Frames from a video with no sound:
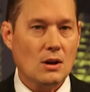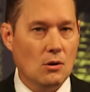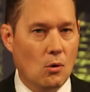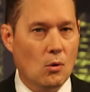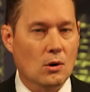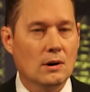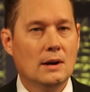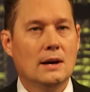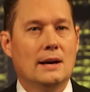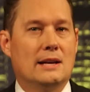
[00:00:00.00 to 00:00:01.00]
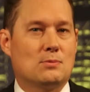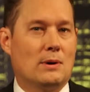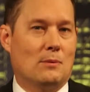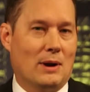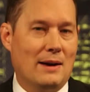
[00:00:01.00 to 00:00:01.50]
Or it's
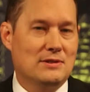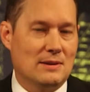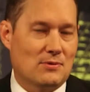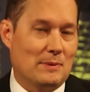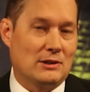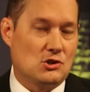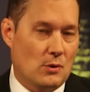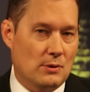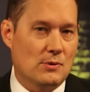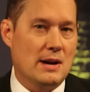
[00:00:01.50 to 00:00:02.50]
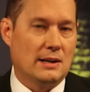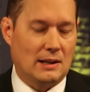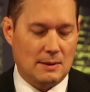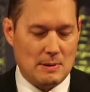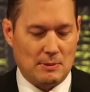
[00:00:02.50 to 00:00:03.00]
what I've seen from, like, Joy Reid and a
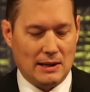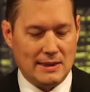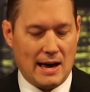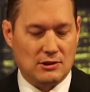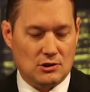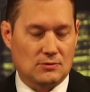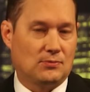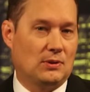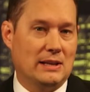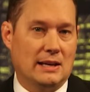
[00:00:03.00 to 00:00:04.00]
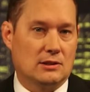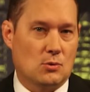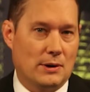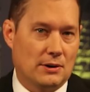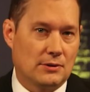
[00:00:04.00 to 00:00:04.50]
lot of people like that. They're just fleeing
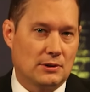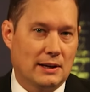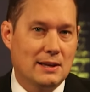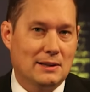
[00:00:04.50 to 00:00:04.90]
Twitter. They're like,